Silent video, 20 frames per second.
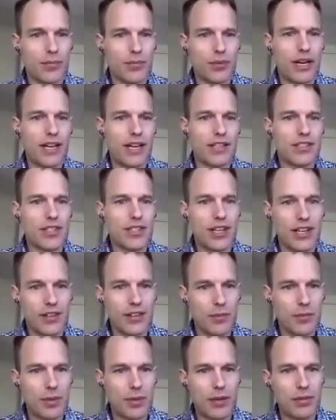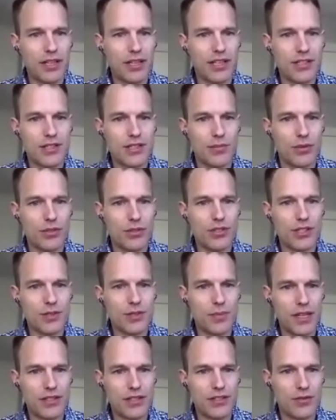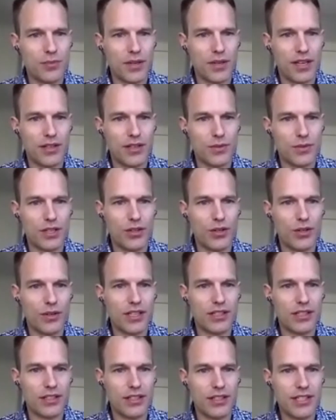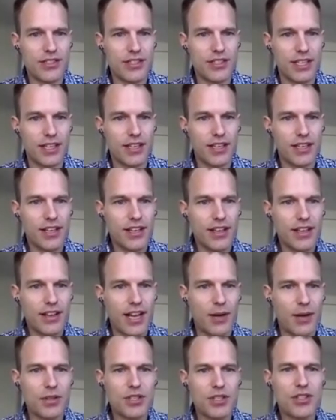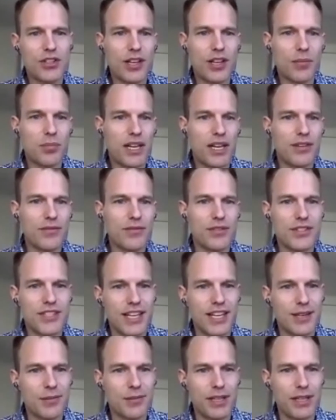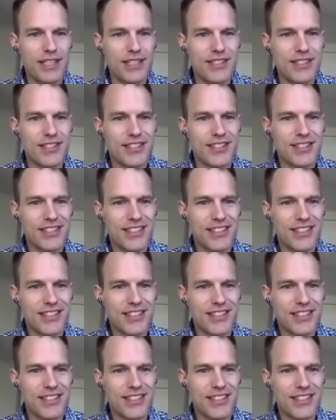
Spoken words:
practicing on the public is the most expensive, because when you don't get the listing, how much do you get paid for second place?